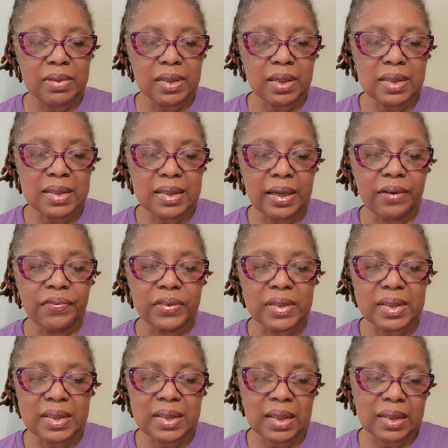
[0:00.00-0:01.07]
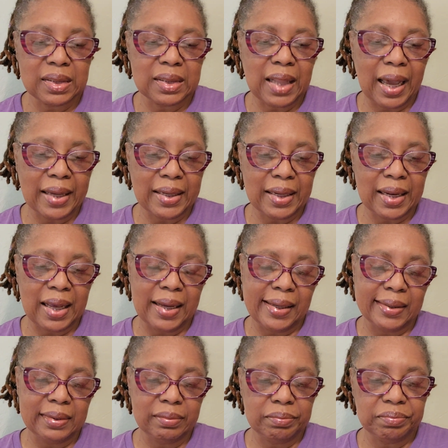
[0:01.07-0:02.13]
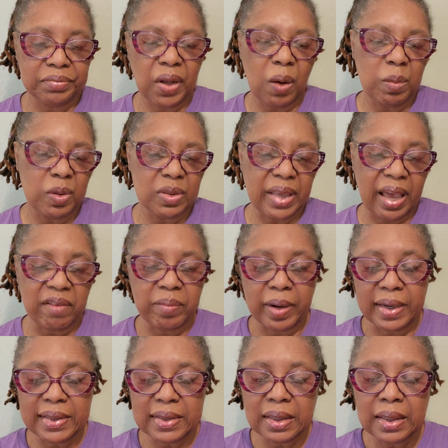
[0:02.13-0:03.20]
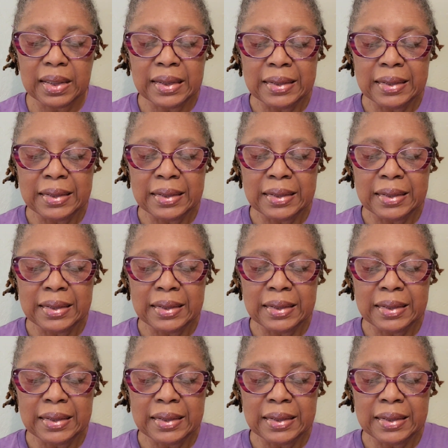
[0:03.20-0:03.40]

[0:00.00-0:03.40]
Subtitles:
It was on sale for $6.99, almost half price.